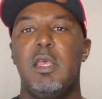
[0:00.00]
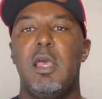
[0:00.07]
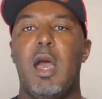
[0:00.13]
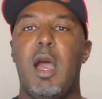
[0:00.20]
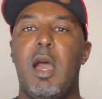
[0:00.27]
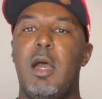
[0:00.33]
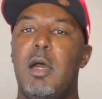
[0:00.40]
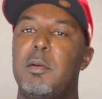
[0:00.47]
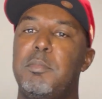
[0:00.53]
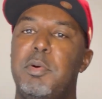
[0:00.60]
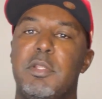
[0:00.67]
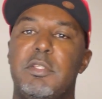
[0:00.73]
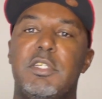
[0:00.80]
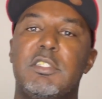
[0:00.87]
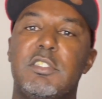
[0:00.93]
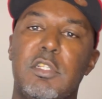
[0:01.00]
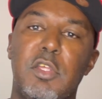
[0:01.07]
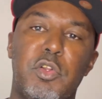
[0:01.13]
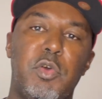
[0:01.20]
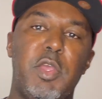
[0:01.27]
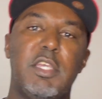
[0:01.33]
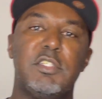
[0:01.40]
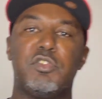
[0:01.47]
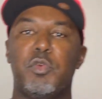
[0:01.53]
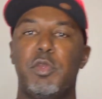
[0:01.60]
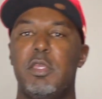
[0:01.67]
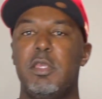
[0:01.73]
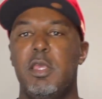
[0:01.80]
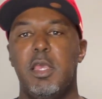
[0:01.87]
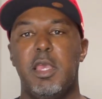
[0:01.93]
But just a little
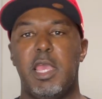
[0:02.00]
history.